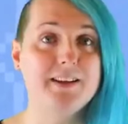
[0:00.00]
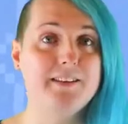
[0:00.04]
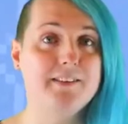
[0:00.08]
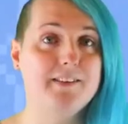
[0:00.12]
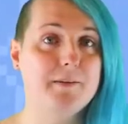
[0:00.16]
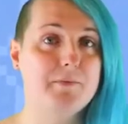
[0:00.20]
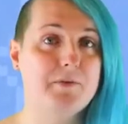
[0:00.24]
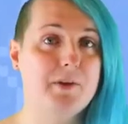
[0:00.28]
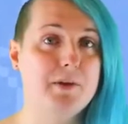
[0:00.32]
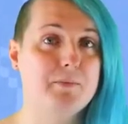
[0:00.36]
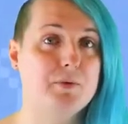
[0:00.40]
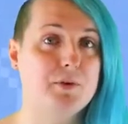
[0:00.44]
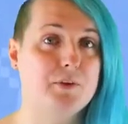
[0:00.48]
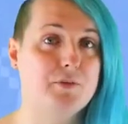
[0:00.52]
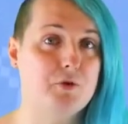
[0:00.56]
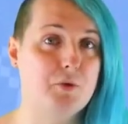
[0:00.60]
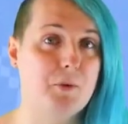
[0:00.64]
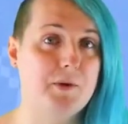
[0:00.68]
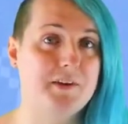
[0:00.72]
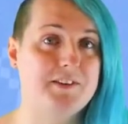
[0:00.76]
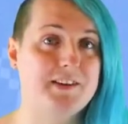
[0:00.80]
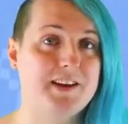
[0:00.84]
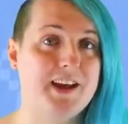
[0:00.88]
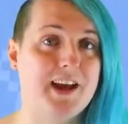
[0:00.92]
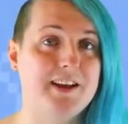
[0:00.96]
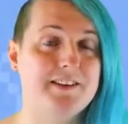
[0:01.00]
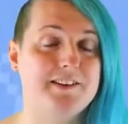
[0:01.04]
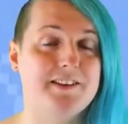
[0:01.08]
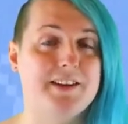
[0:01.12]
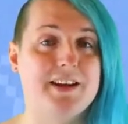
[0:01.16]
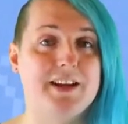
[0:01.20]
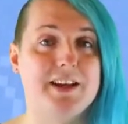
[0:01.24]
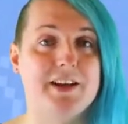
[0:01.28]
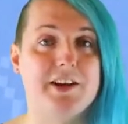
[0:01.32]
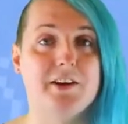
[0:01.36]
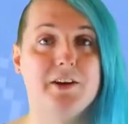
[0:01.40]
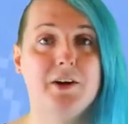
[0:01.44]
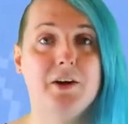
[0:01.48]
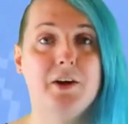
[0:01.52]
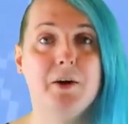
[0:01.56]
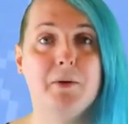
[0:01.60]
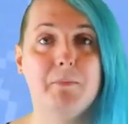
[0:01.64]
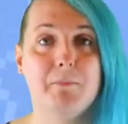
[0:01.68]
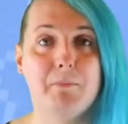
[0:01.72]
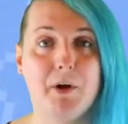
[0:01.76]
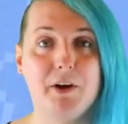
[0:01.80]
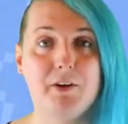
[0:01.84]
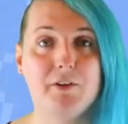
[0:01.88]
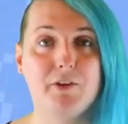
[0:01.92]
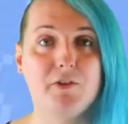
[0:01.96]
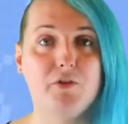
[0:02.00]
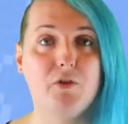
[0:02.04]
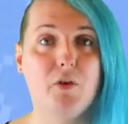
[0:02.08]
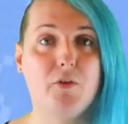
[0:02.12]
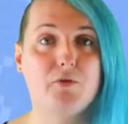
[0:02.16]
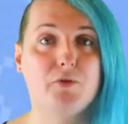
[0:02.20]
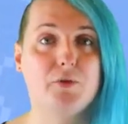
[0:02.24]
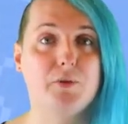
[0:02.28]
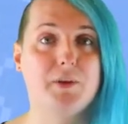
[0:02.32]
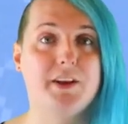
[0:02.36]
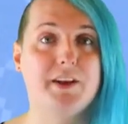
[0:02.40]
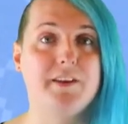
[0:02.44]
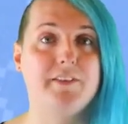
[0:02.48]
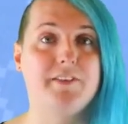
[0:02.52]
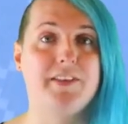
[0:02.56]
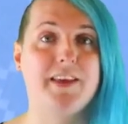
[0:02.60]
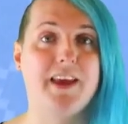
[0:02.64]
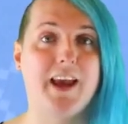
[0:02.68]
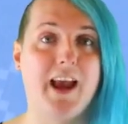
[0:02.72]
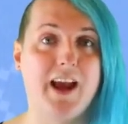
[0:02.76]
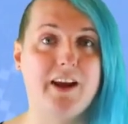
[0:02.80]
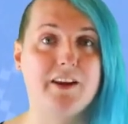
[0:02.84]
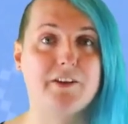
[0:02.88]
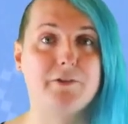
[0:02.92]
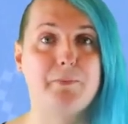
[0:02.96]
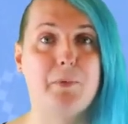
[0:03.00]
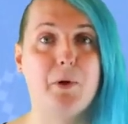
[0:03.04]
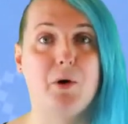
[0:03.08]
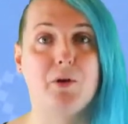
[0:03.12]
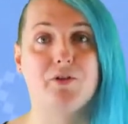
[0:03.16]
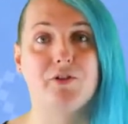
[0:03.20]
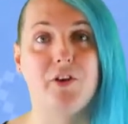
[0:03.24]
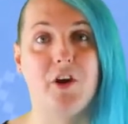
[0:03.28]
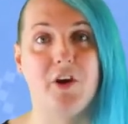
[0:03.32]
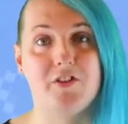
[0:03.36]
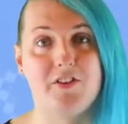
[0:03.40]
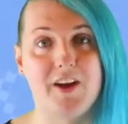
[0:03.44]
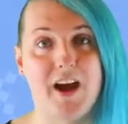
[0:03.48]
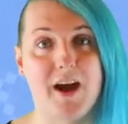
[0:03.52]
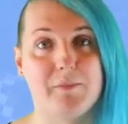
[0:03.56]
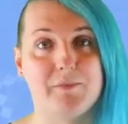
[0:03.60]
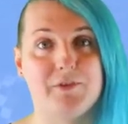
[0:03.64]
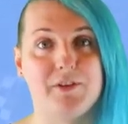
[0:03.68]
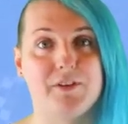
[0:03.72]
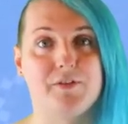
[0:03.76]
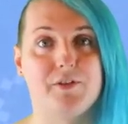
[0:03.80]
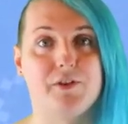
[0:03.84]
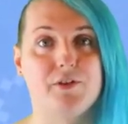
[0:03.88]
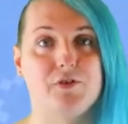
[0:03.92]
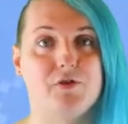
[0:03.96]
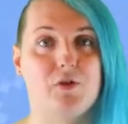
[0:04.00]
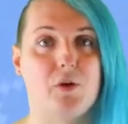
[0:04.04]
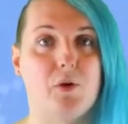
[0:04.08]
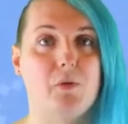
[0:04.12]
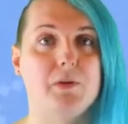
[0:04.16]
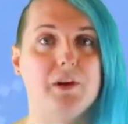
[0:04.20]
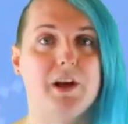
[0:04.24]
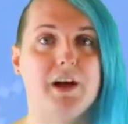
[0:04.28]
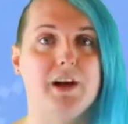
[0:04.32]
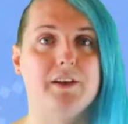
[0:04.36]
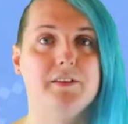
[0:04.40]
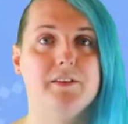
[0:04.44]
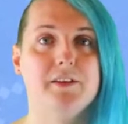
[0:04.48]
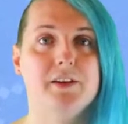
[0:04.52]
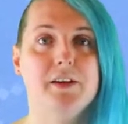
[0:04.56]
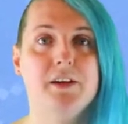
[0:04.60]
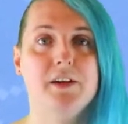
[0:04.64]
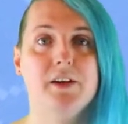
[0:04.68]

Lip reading: in September of 2018, Microsoft released the Xbox Adaptive Controller.